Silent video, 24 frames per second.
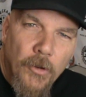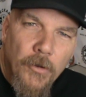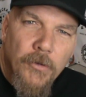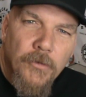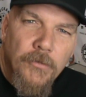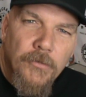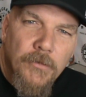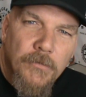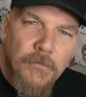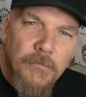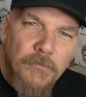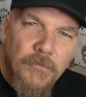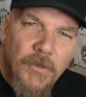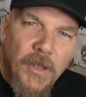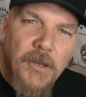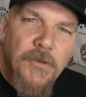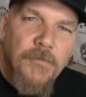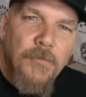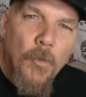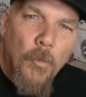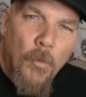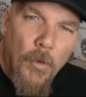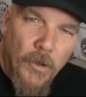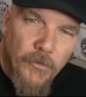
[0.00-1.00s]
truckers?
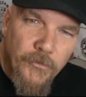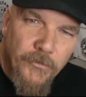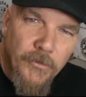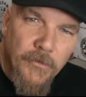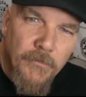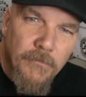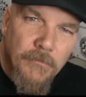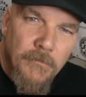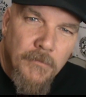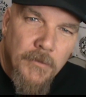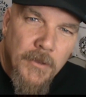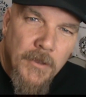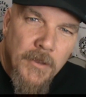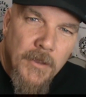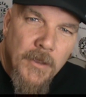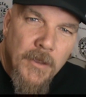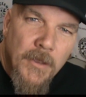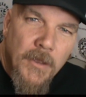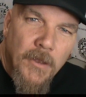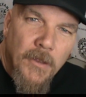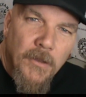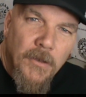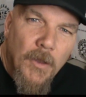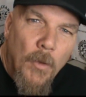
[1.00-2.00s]
Thanks for watching.
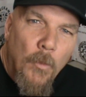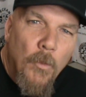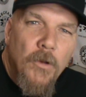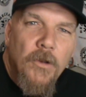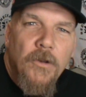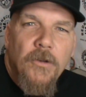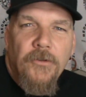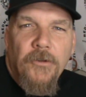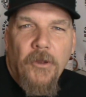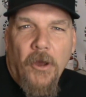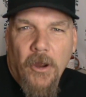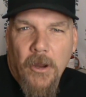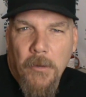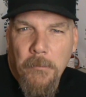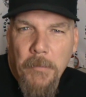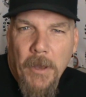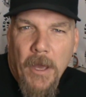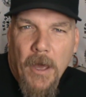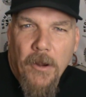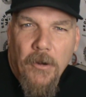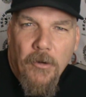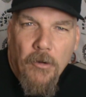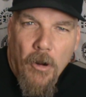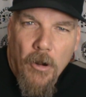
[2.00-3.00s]
Now, I wanted to talk
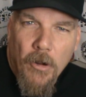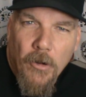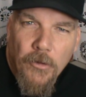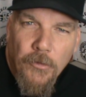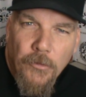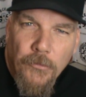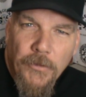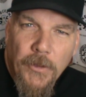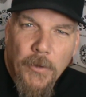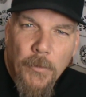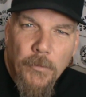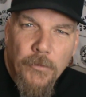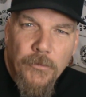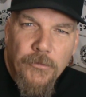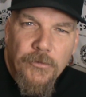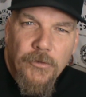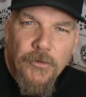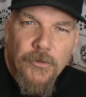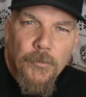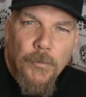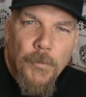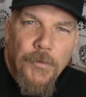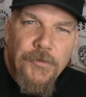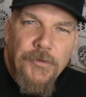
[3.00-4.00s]
about an article that
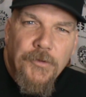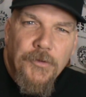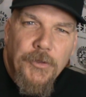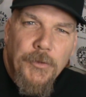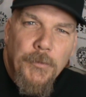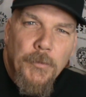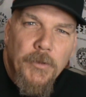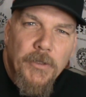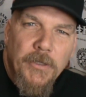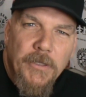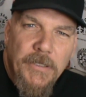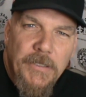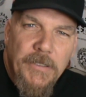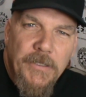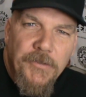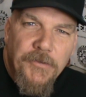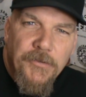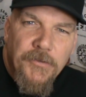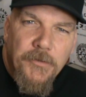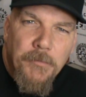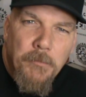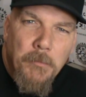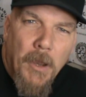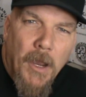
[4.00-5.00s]
was just recently
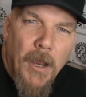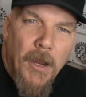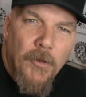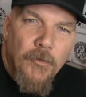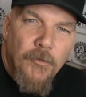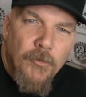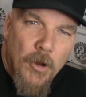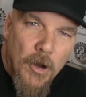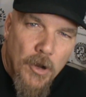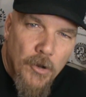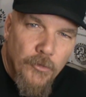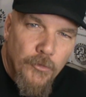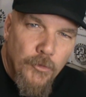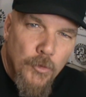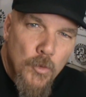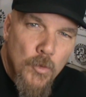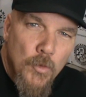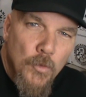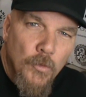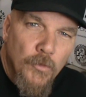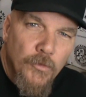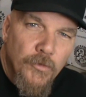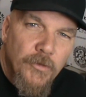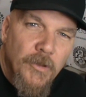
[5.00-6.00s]
released by Trucker
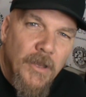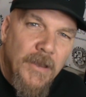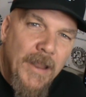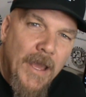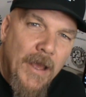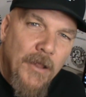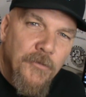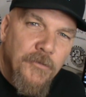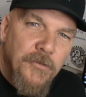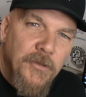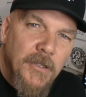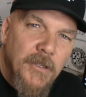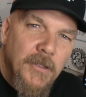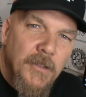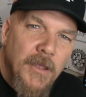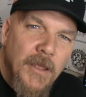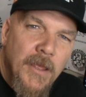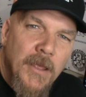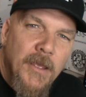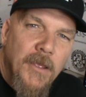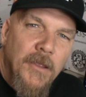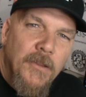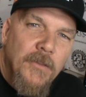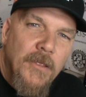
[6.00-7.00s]
Tools
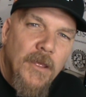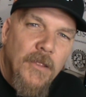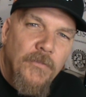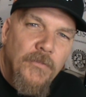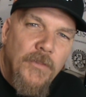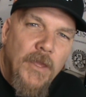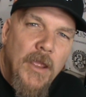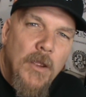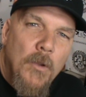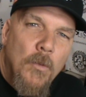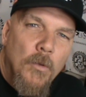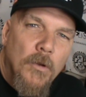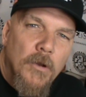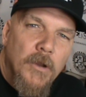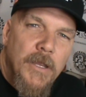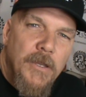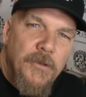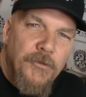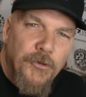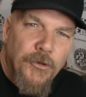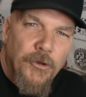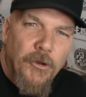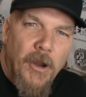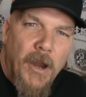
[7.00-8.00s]
announcing that they were
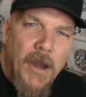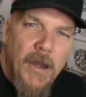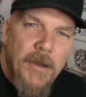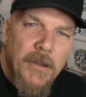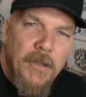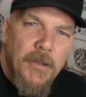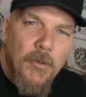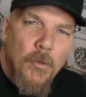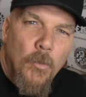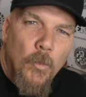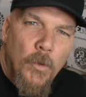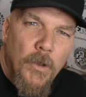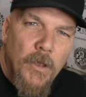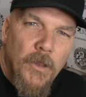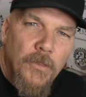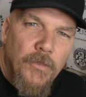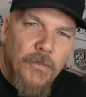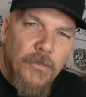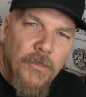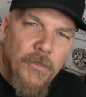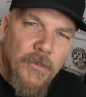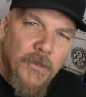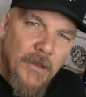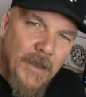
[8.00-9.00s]
integrating
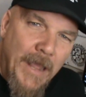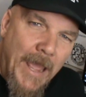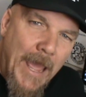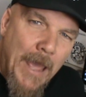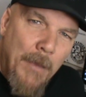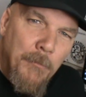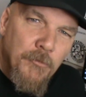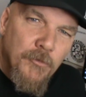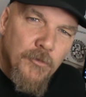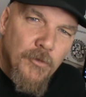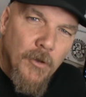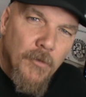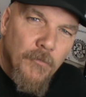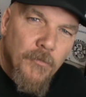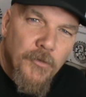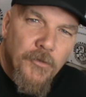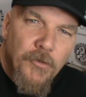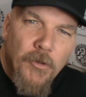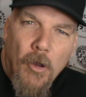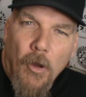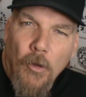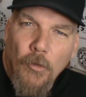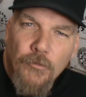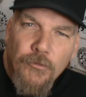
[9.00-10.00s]
with an app
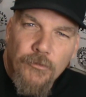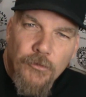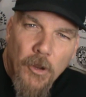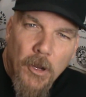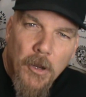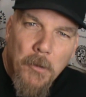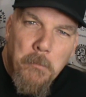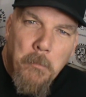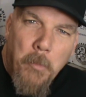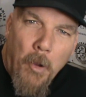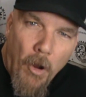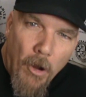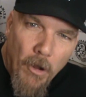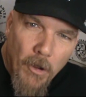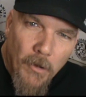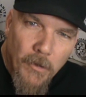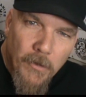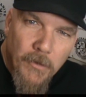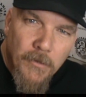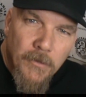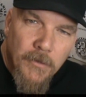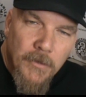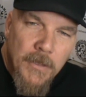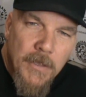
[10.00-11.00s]
service called Truck
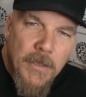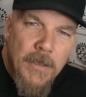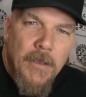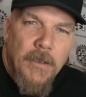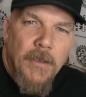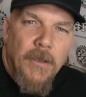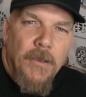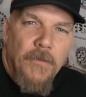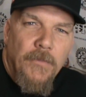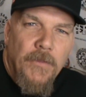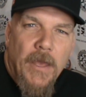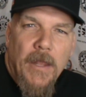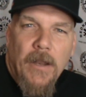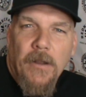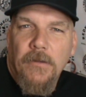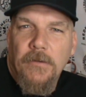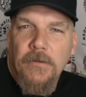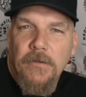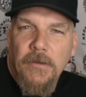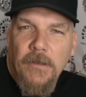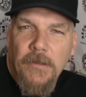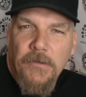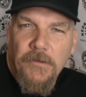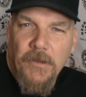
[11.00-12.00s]
Park, and
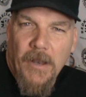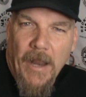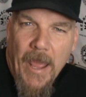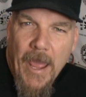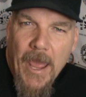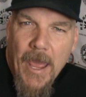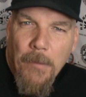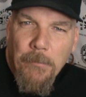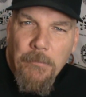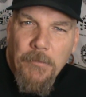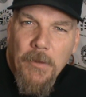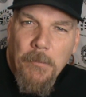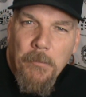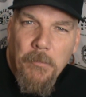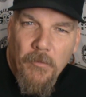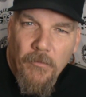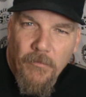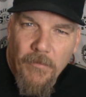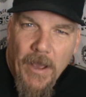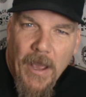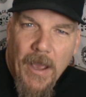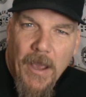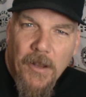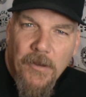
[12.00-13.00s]
that is an app that
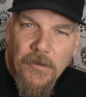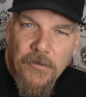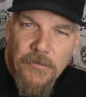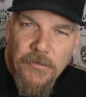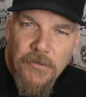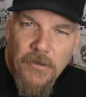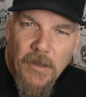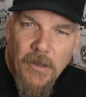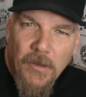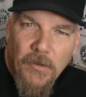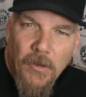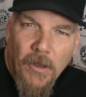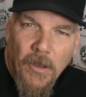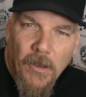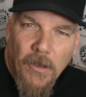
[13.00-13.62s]
provides